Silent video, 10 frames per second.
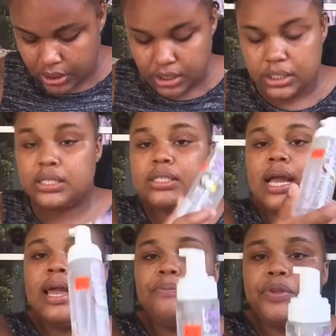This is an
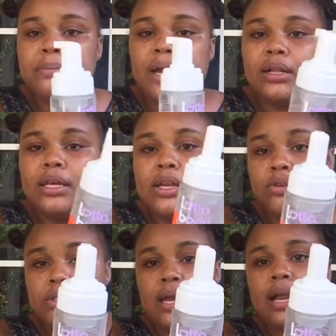empty bottle, you know,
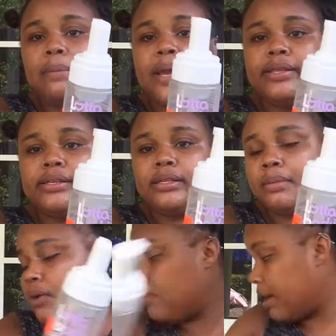so all of my things
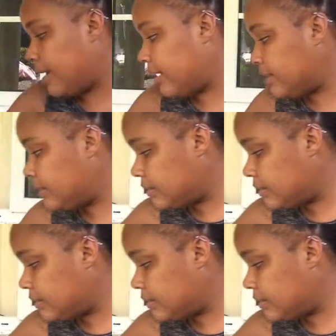are coconut.